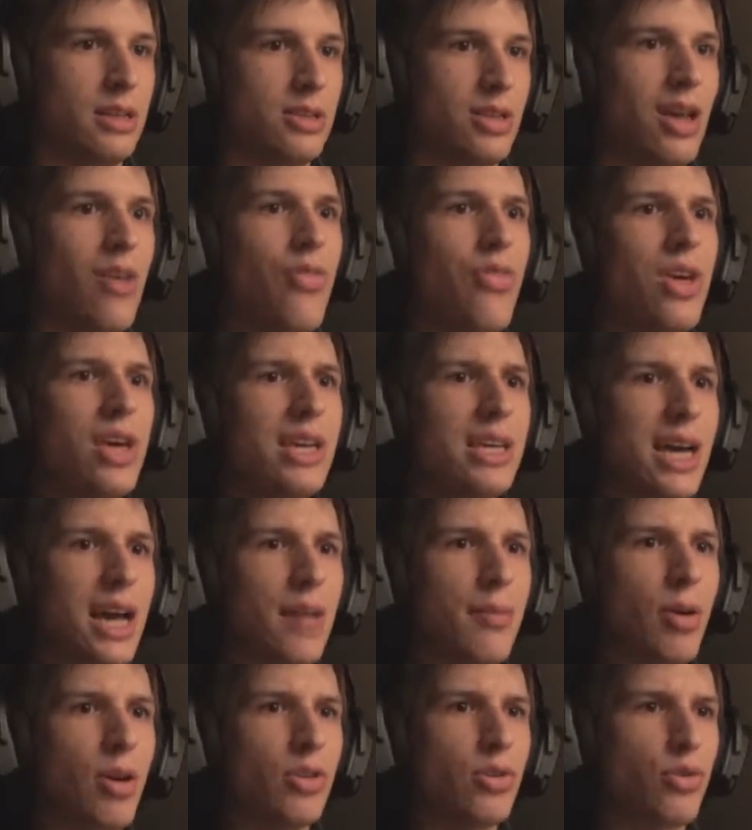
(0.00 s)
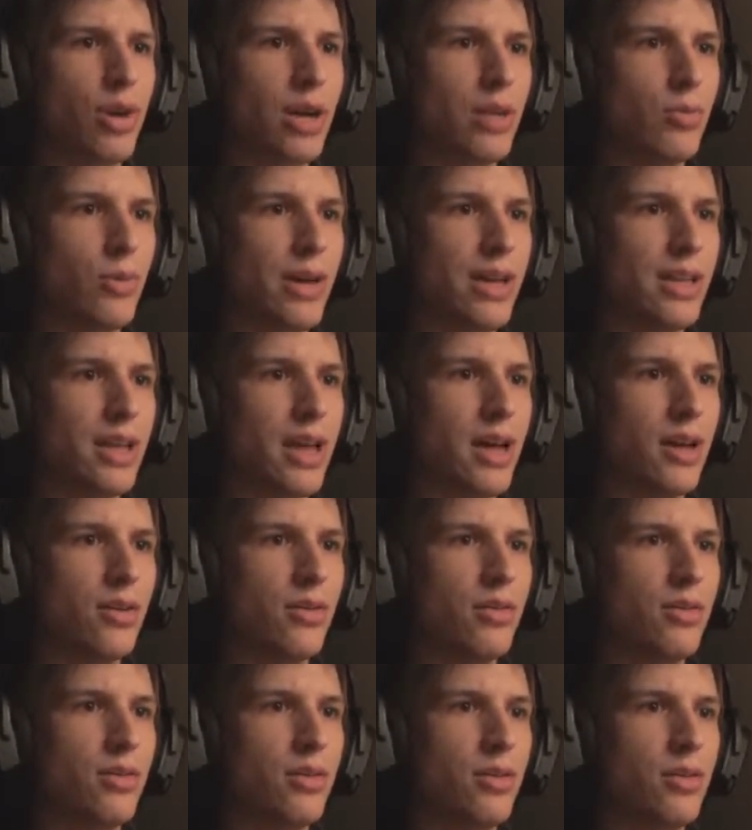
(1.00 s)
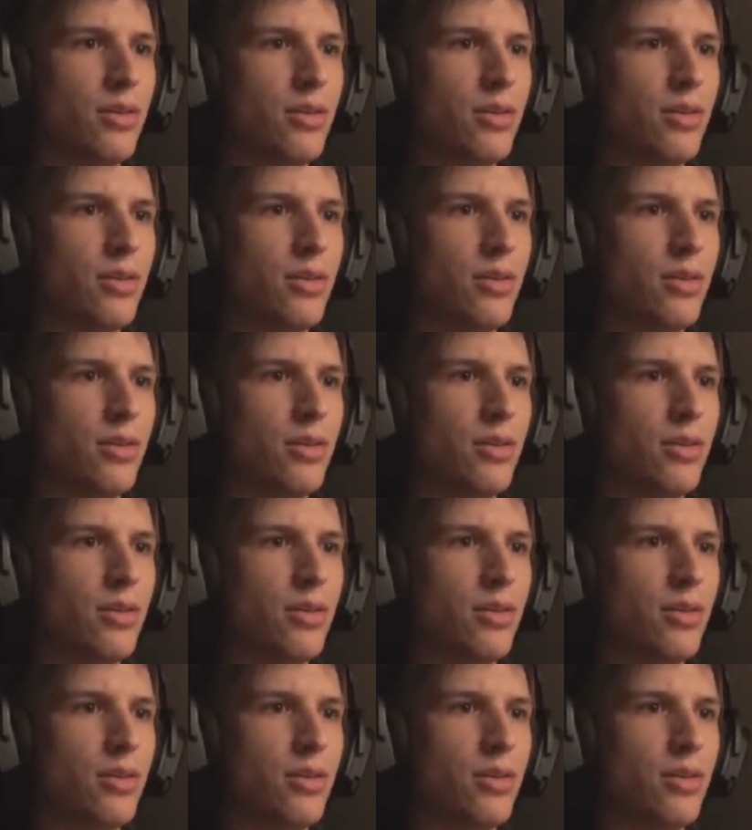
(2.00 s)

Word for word: So I think I'm on the right way now.